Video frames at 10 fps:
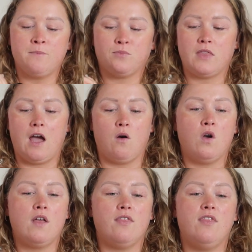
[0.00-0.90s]
Now,
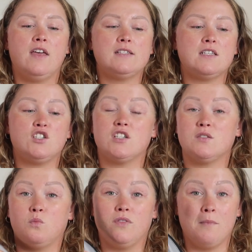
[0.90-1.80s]
this is
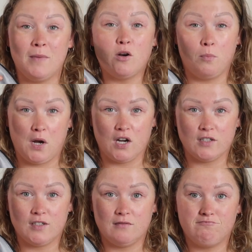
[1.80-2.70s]
just the middle part.